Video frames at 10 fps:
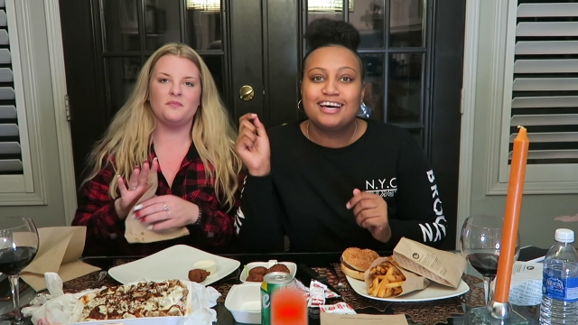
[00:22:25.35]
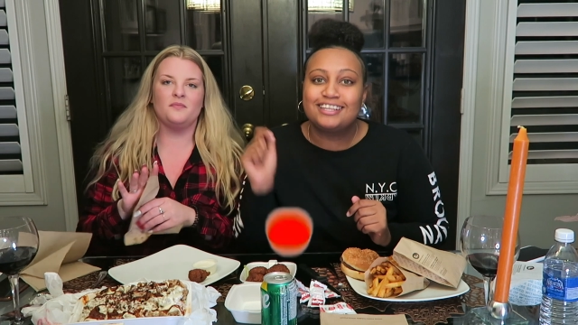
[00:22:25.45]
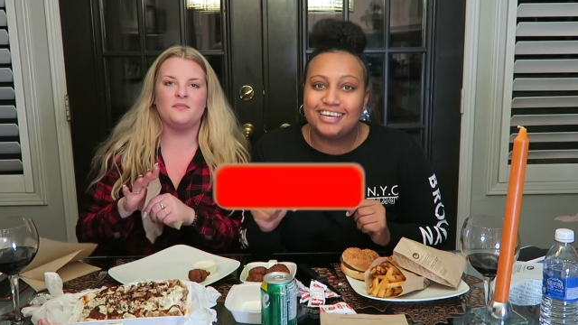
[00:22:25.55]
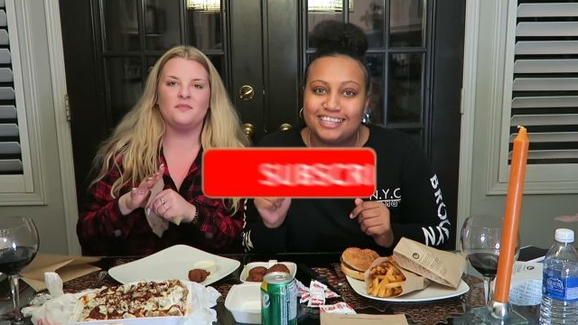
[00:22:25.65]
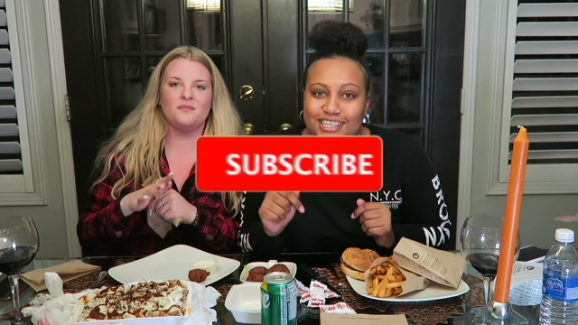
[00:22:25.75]

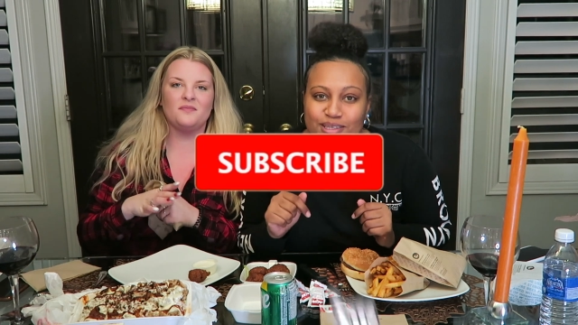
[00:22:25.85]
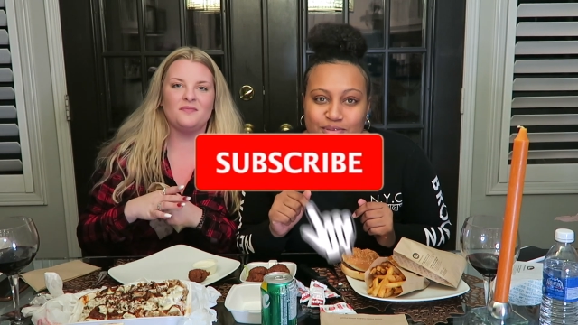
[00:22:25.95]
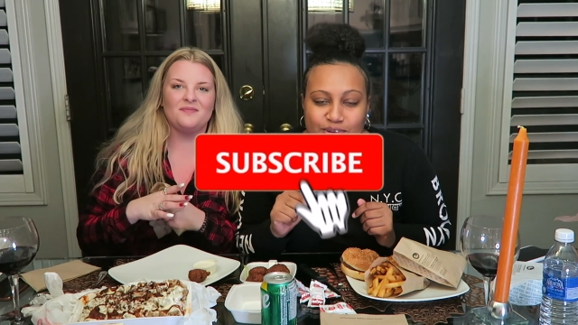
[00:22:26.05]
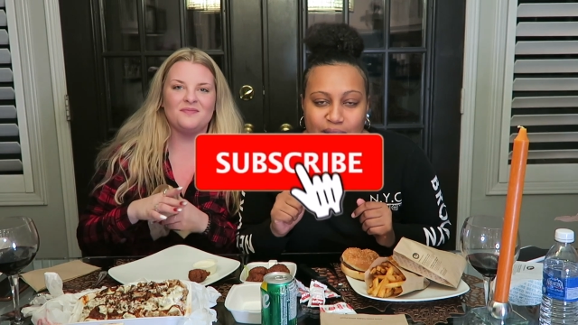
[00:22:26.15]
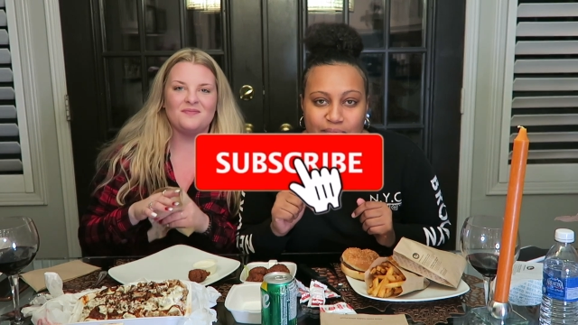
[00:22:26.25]
Speaker 1: Click that
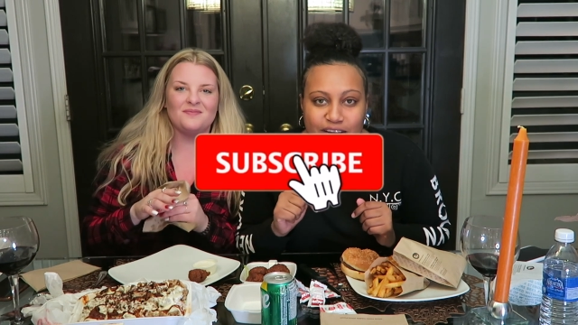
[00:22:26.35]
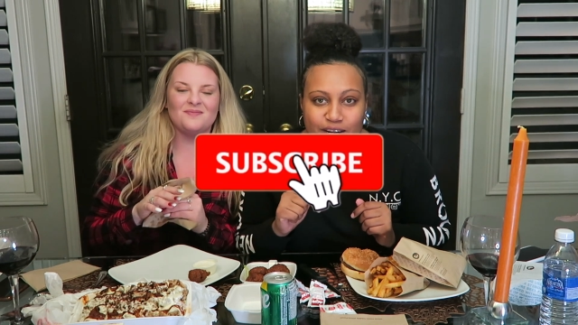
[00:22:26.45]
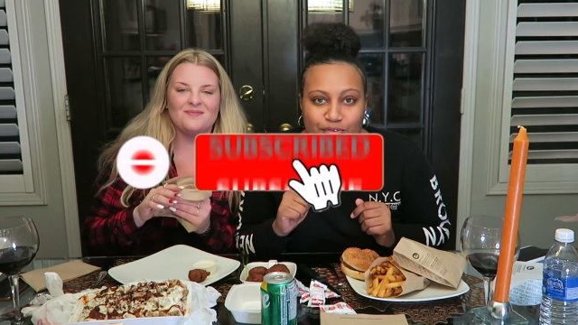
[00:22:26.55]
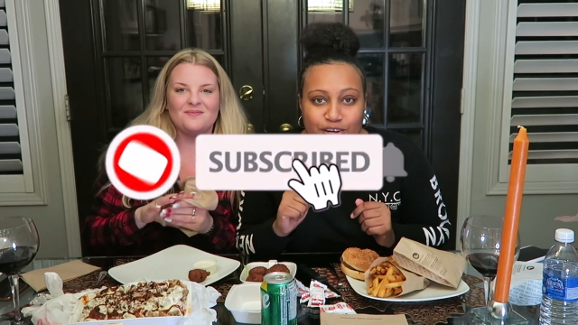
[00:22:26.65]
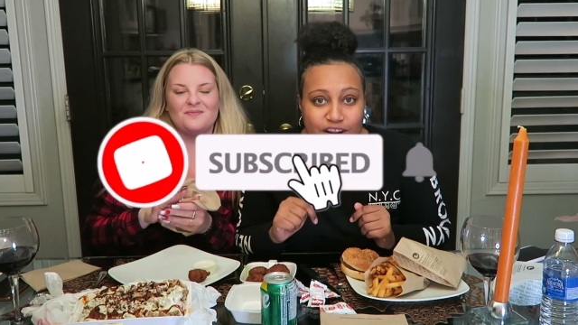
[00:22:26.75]
subscribe
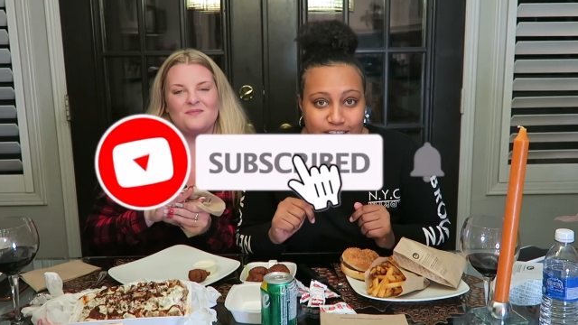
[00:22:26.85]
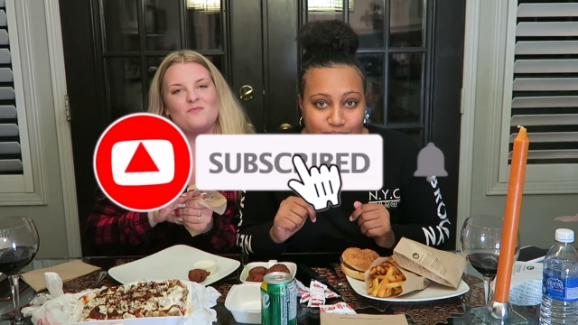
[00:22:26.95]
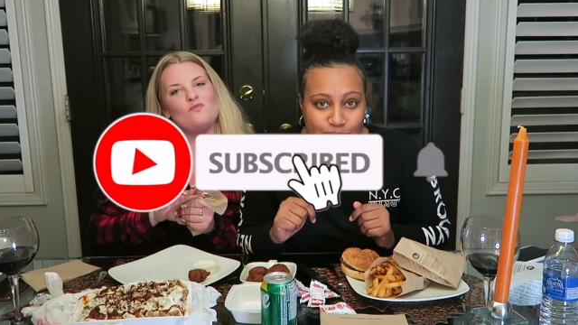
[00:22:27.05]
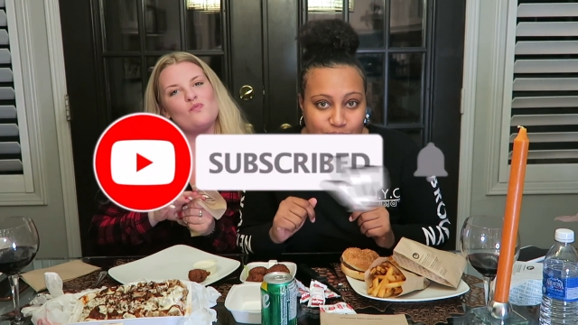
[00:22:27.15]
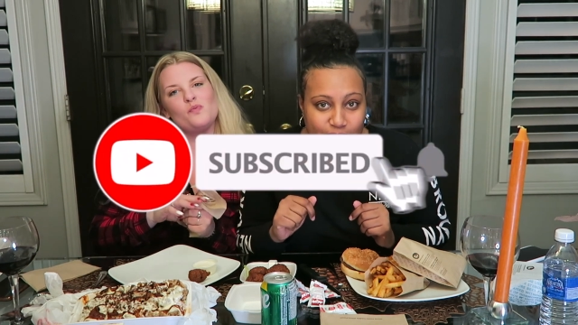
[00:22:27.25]
button if you're not
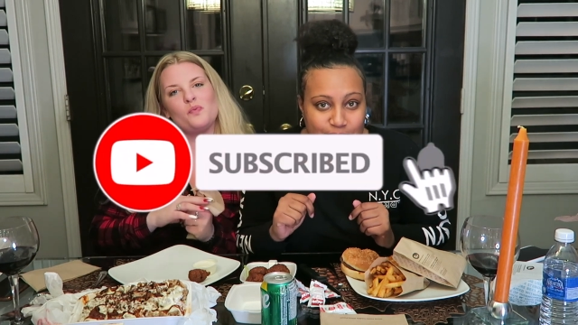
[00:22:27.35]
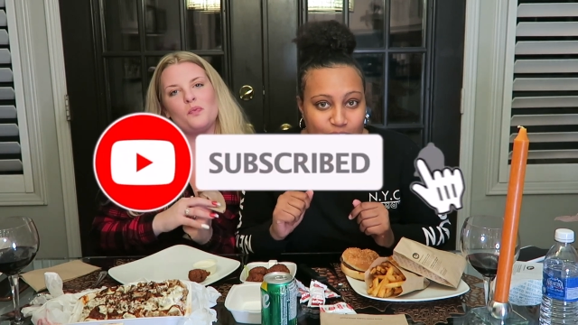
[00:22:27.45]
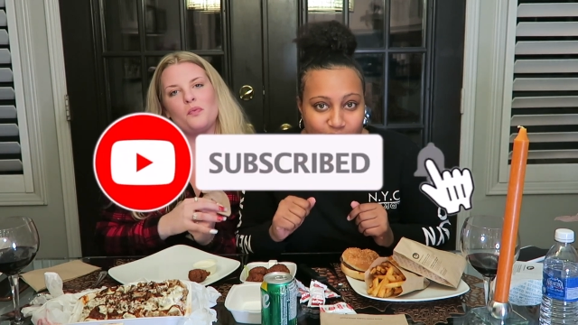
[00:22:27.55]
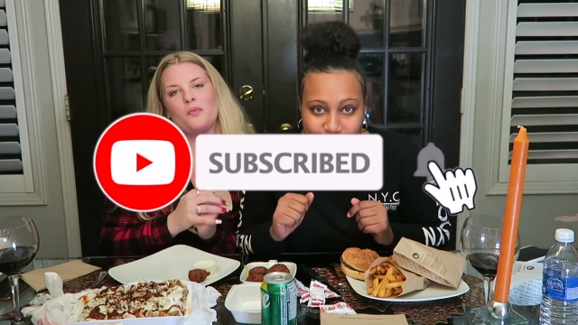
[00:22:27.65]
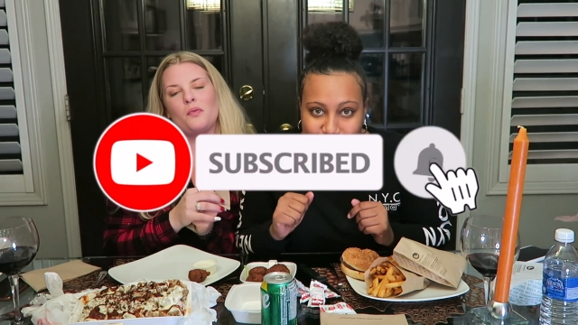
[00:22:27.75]

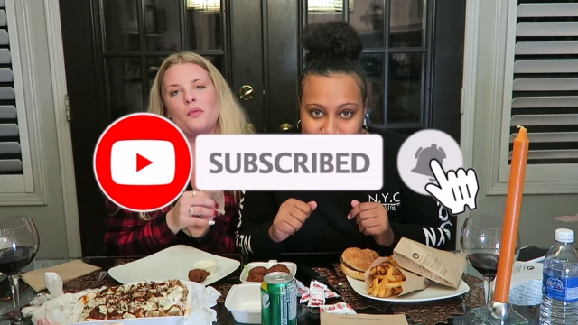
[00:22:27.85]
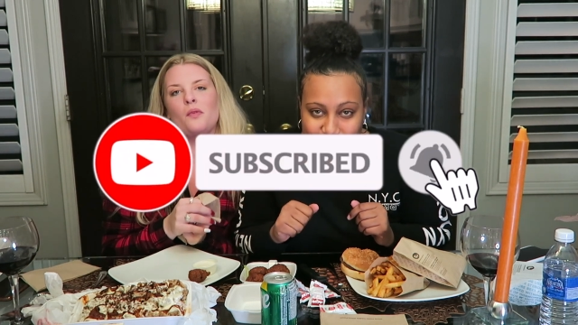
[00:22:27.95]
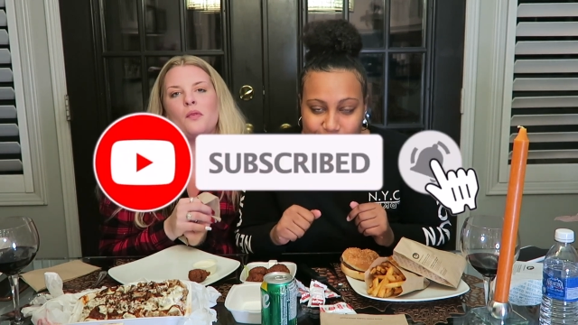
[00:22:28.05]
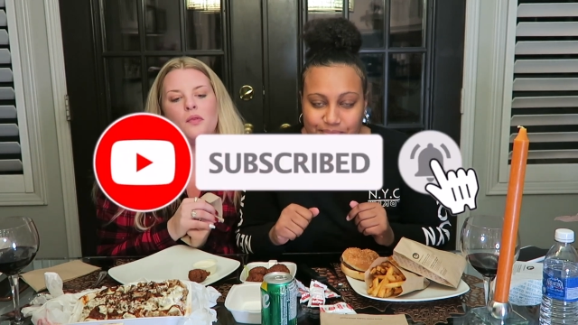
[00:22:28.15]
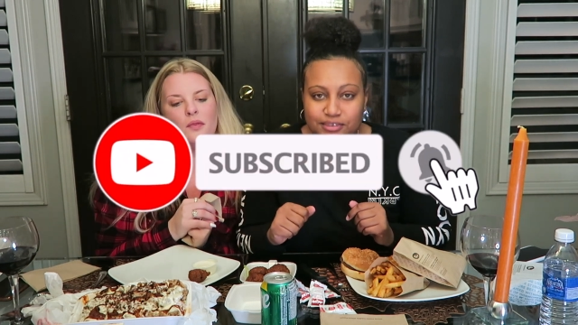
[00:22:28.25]
subscribed
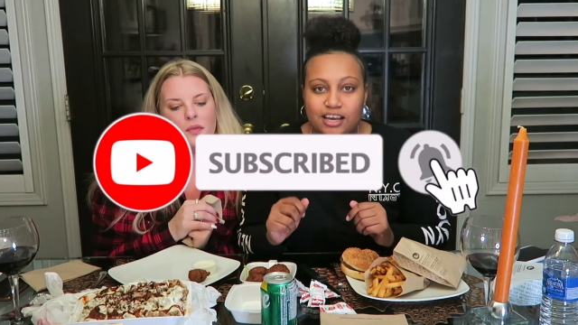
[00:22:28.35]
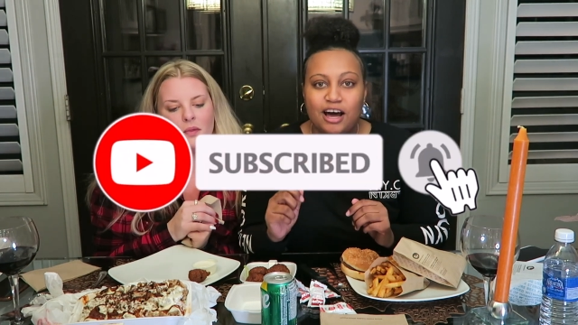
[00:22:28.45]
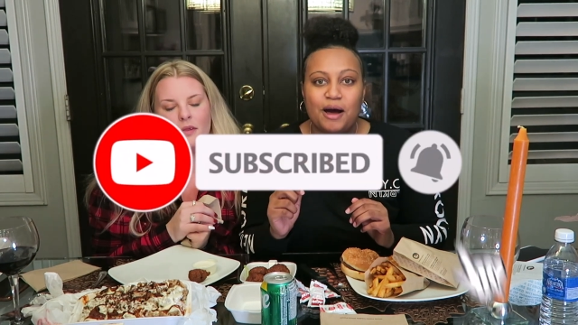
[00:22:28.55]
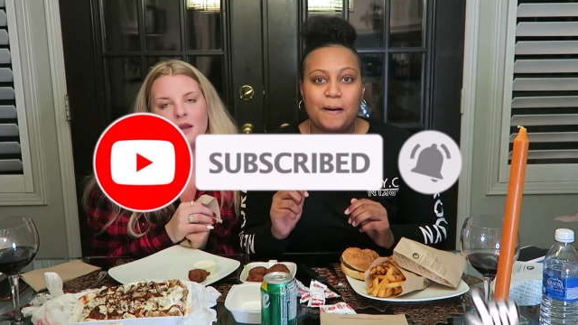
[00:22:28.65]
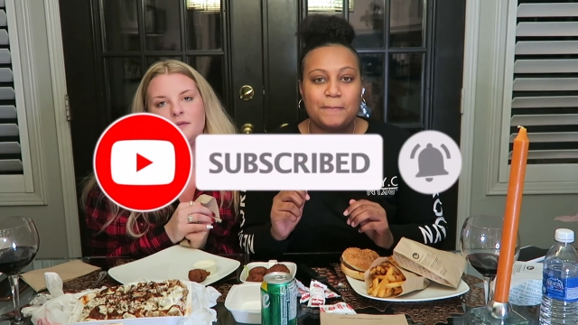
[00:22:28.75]
already.
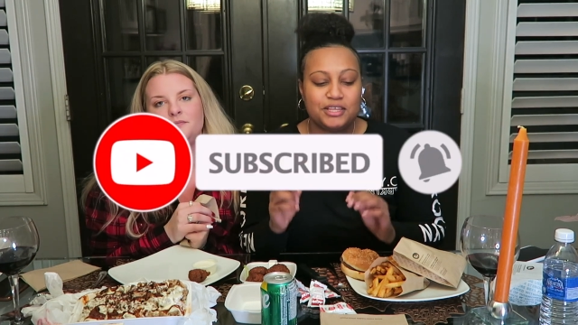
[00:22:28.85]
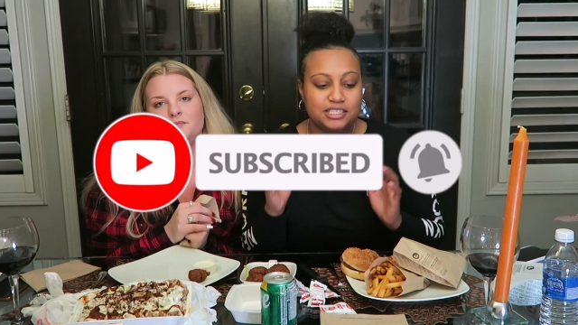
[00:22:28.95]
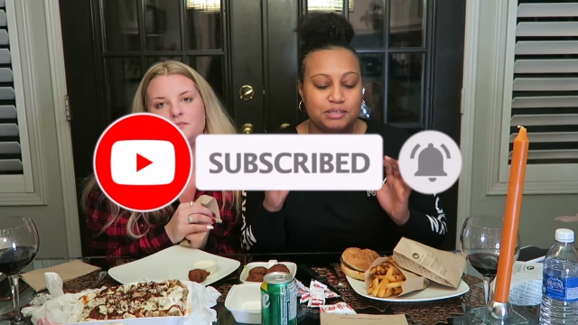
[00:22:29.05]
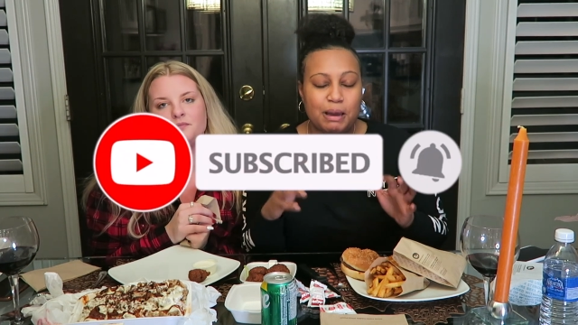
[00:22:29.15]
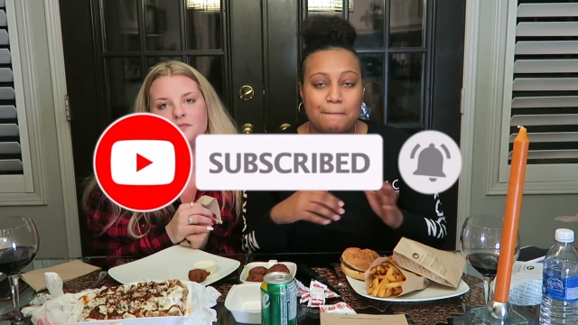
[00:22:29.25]
Um,
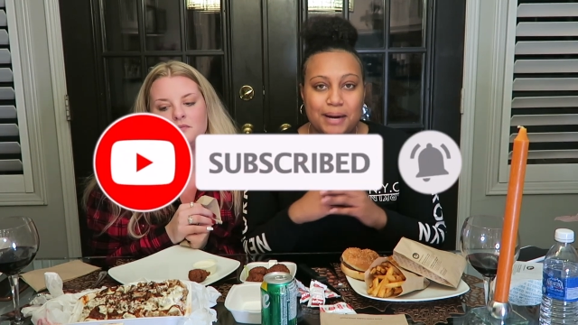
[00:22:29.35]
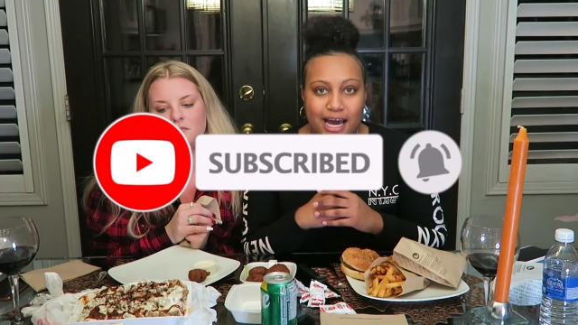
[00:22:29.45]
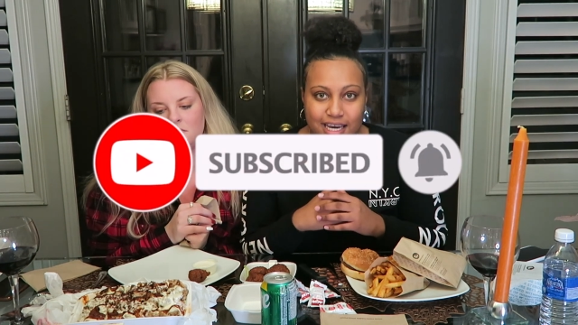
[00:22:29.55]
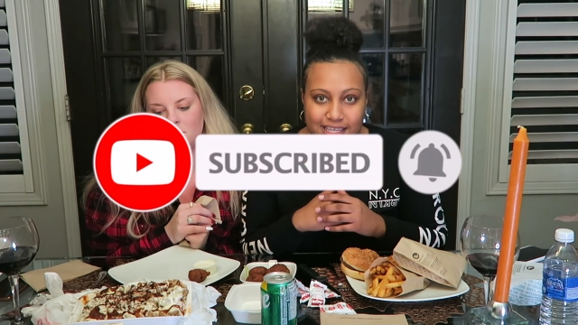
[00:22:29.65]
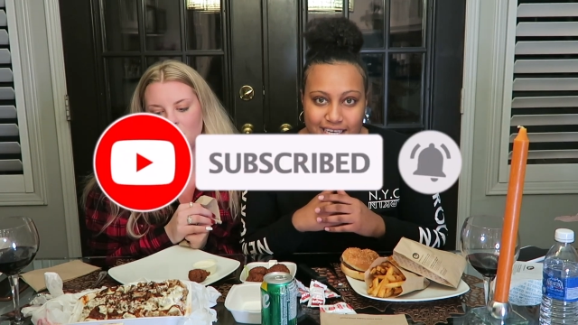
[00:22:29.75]
this is my
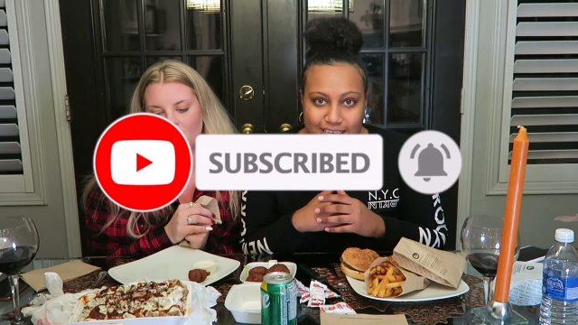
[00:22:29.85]
back in the